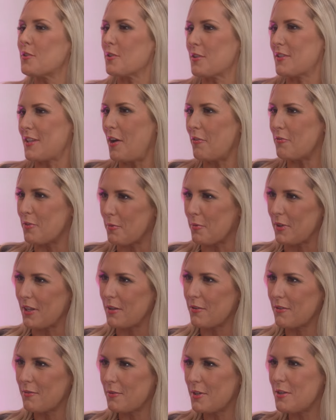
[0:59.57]
yourself normally?
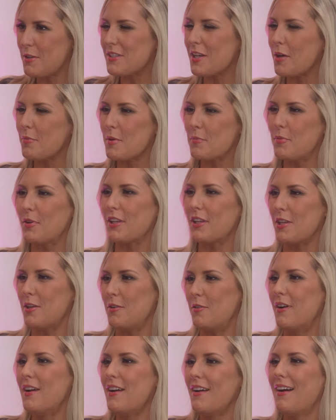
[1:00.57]
What do you tell people that
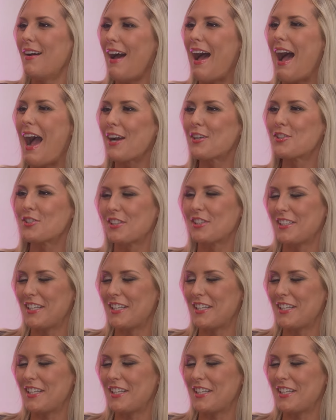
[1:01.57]
you actually